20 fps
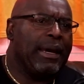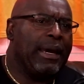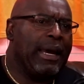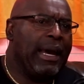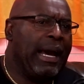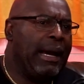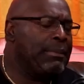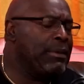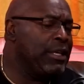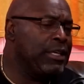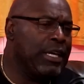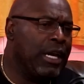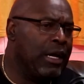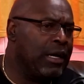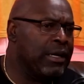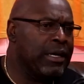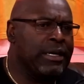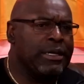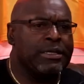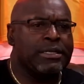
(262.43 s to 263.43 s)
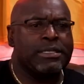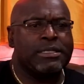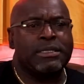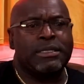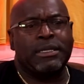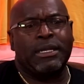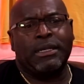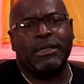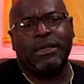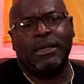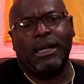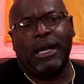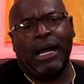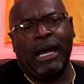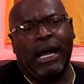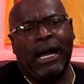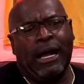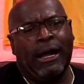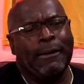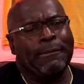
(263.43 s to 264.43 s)
I'm the youngest.
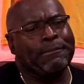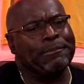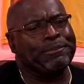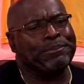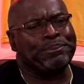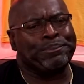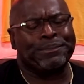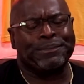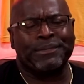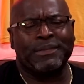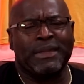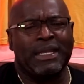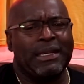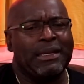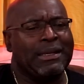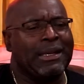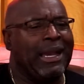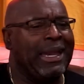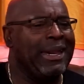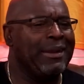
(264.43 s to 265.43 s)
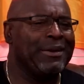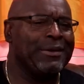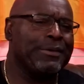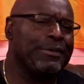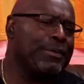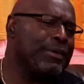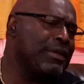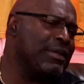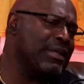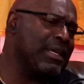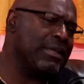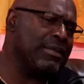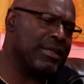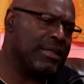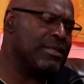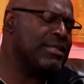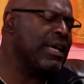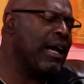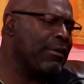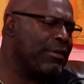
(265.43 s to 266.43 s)
Guyana is in
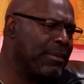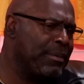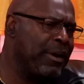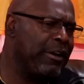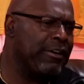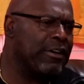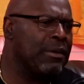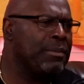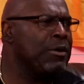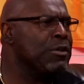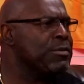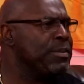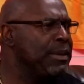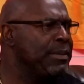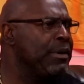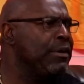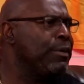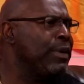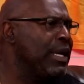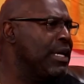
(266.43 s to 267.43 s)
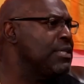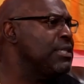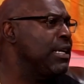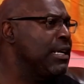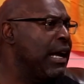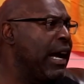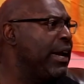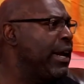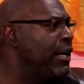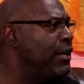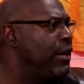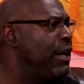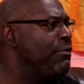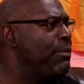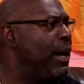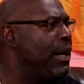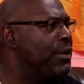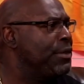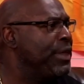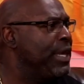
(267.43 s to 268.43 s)
South America. Most people, when I say Guyana,
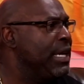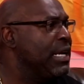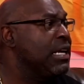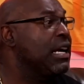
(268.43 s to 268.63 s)
everybody think